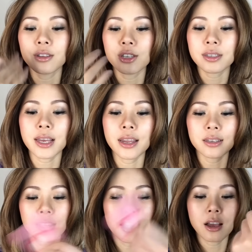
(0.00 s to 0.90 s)
So just let it
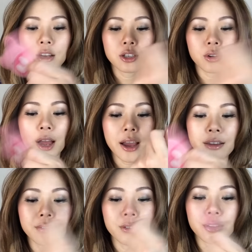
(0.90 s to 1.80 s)
dry
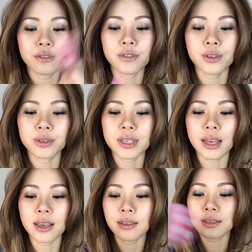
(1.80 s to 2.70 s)
for a few
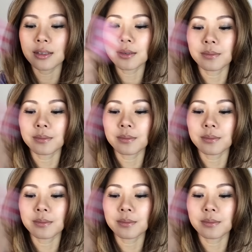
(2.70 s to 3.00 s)
seconds.